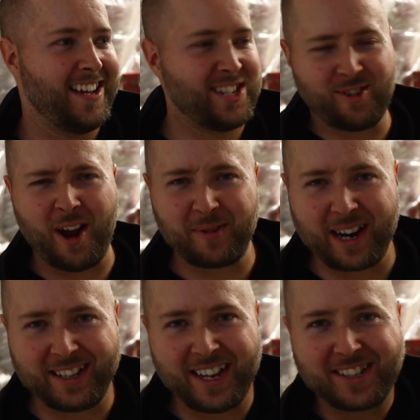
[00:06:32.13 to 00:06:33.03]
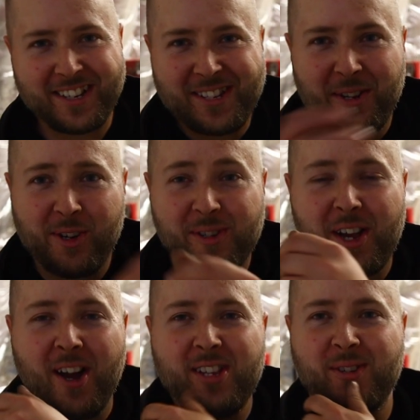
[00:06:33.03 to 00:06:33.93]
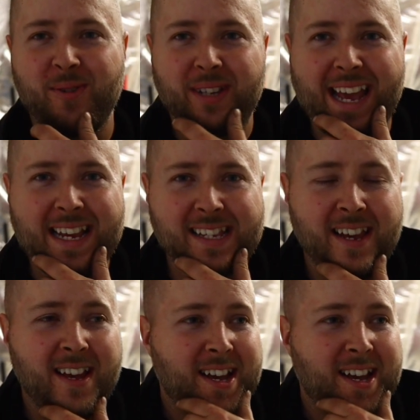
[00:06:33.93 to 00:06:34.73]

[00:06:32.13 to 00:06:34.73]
strong recollections of those high school days